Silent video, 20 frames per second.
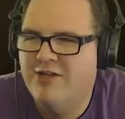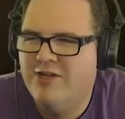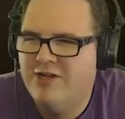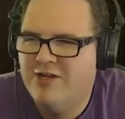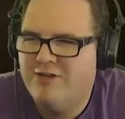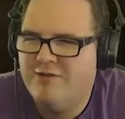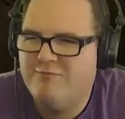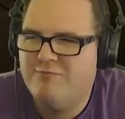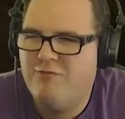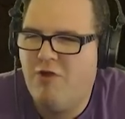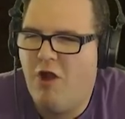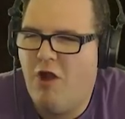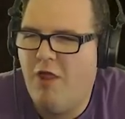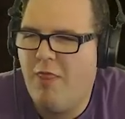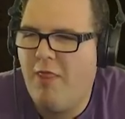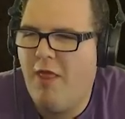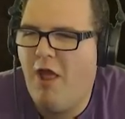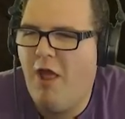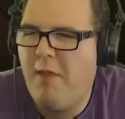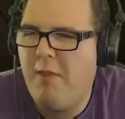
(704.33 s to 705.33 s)
I didn't no,
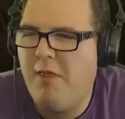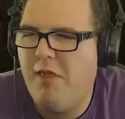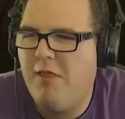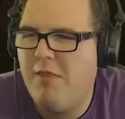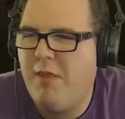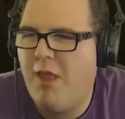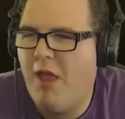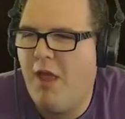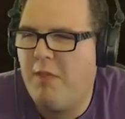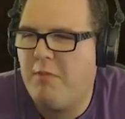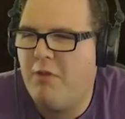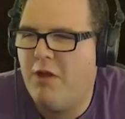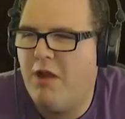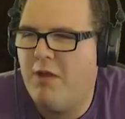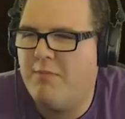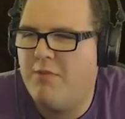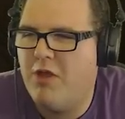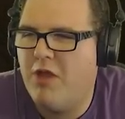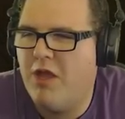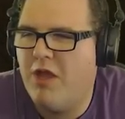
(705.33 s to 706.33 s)
know. No,
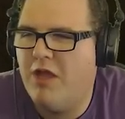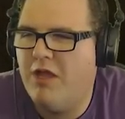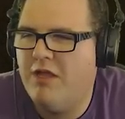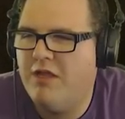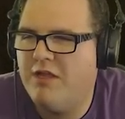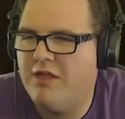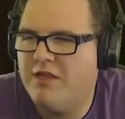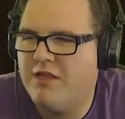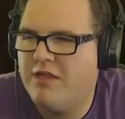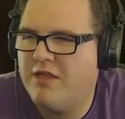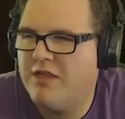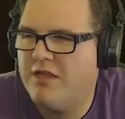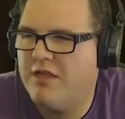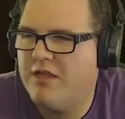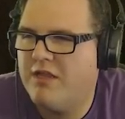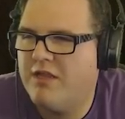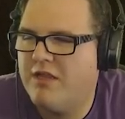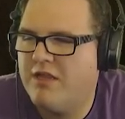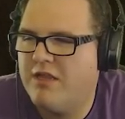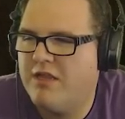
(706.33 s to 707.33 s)
no, no,
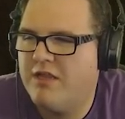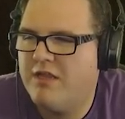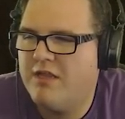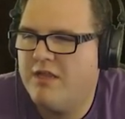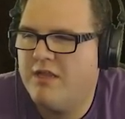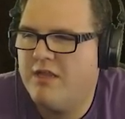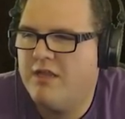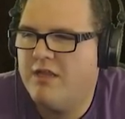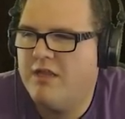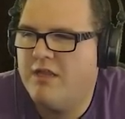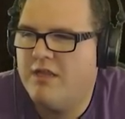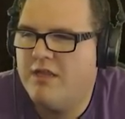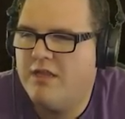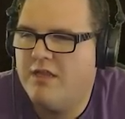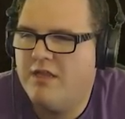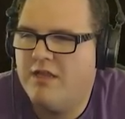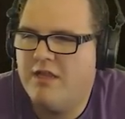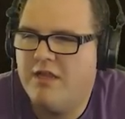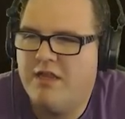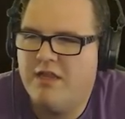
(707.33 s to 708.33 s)
Oh, how was I
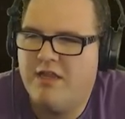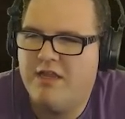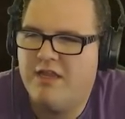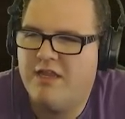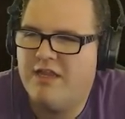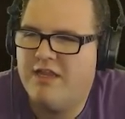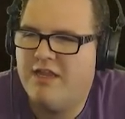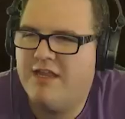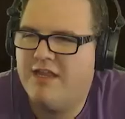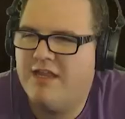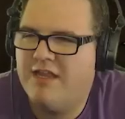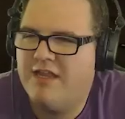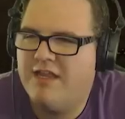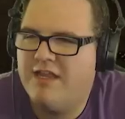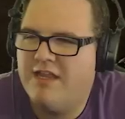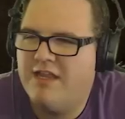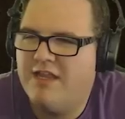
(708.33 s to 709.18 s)
to know?